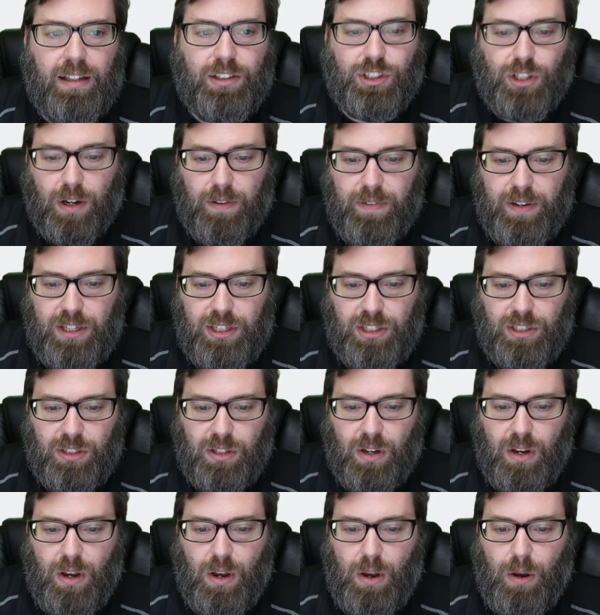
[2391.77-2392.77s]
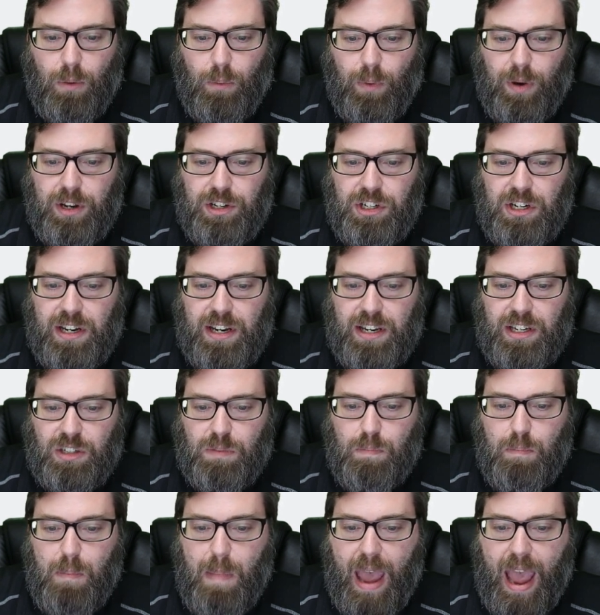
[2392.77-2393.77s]
service, which
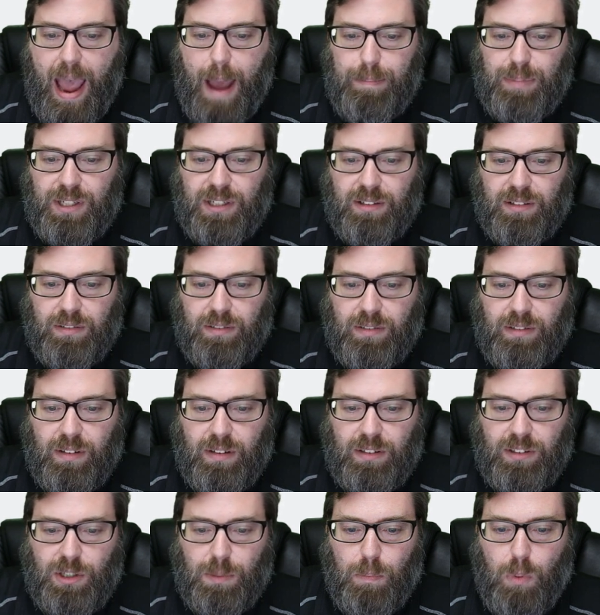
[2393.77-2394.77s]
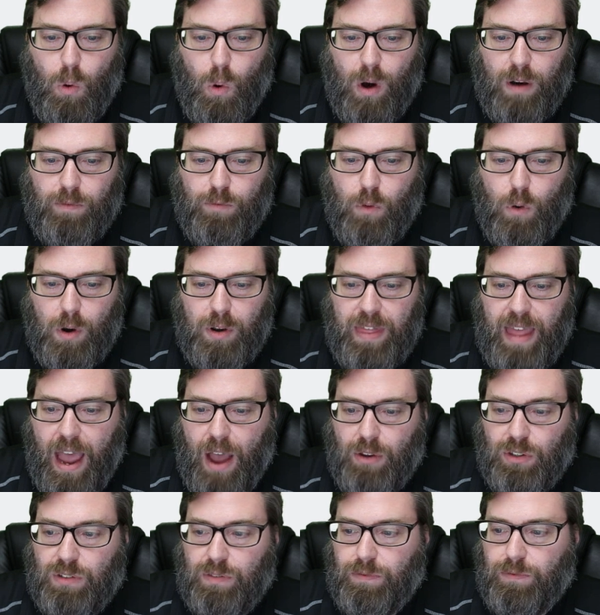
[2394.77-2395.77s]
is mapped to port
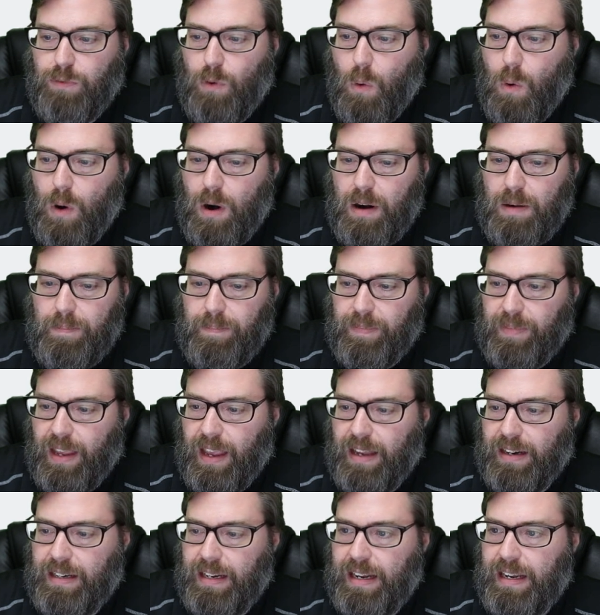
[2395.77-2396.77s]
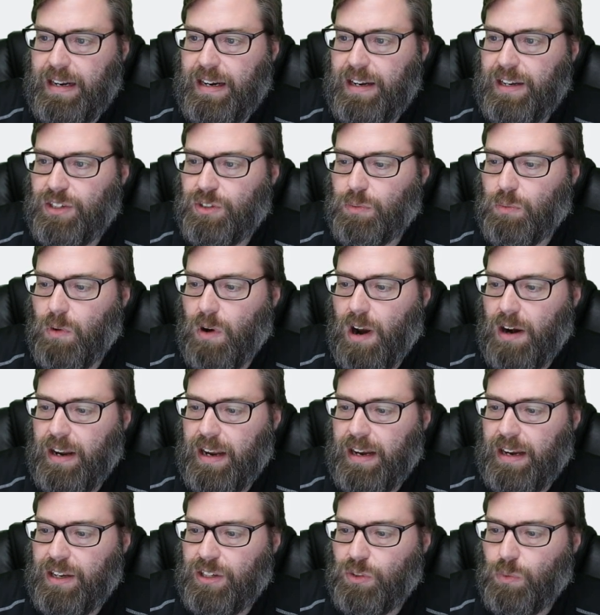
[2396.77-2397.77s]
4004, and it is
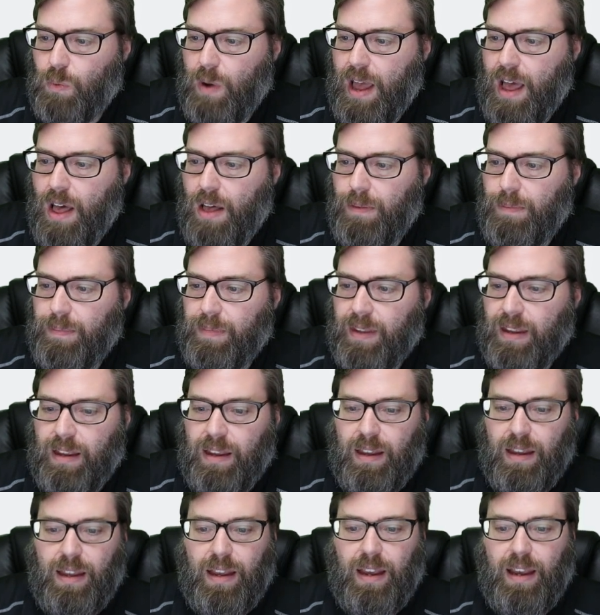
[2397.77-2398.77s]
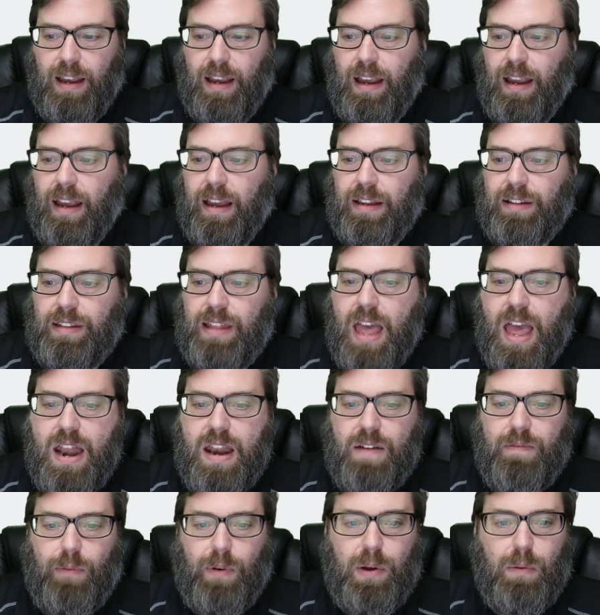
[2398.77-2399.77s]
running as well. And
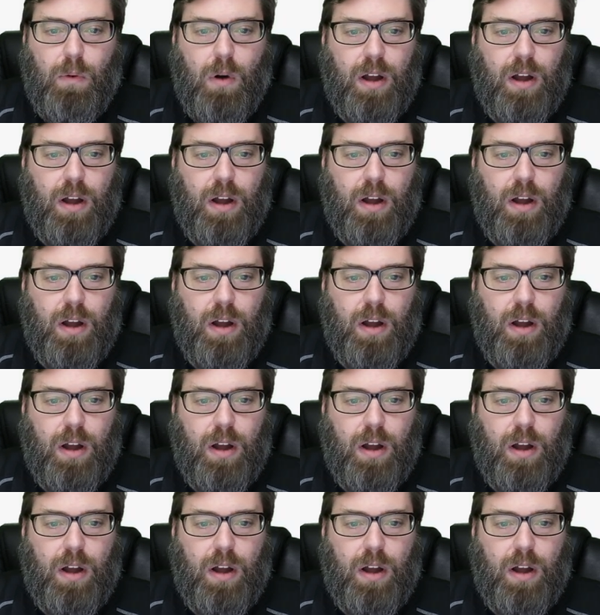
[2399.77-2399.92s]
then if we